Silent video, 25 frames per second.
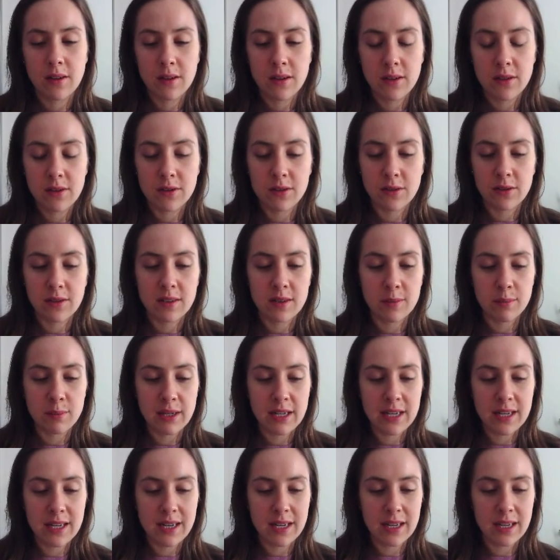So there's
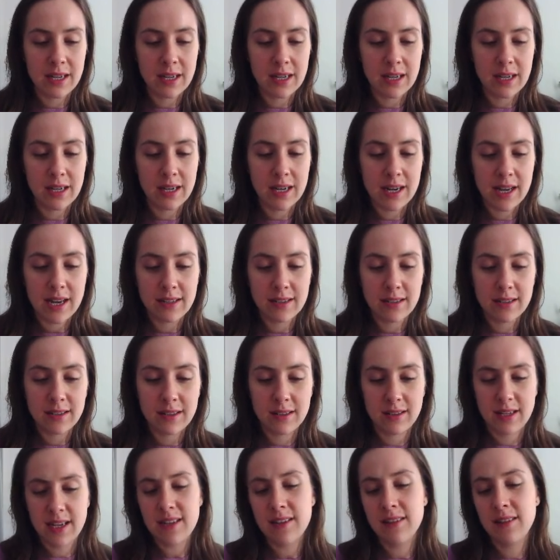been less
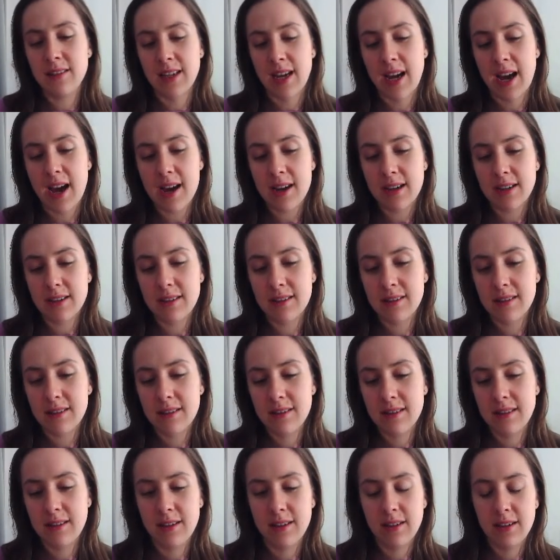tax.
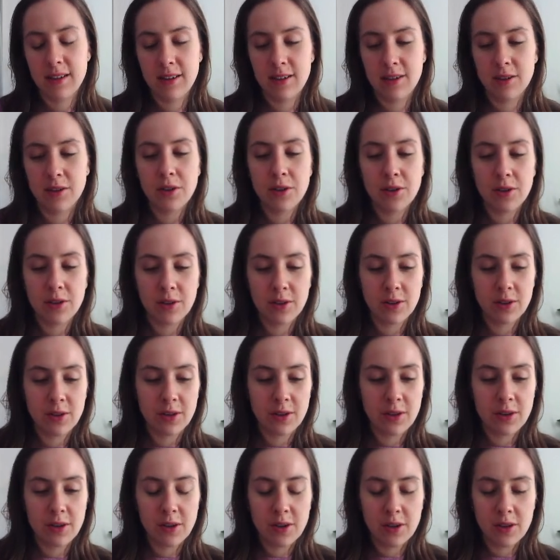
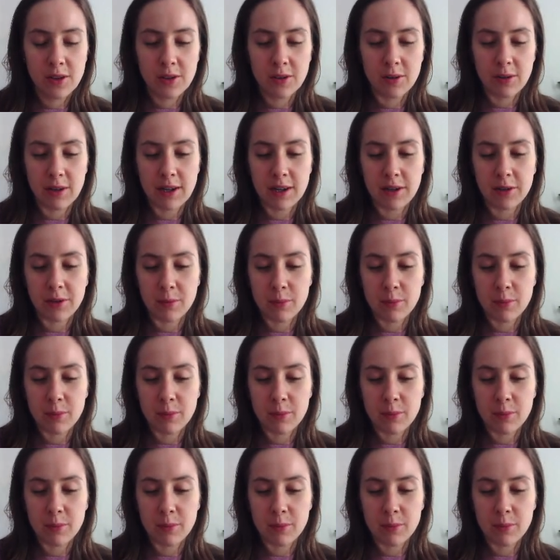Wow,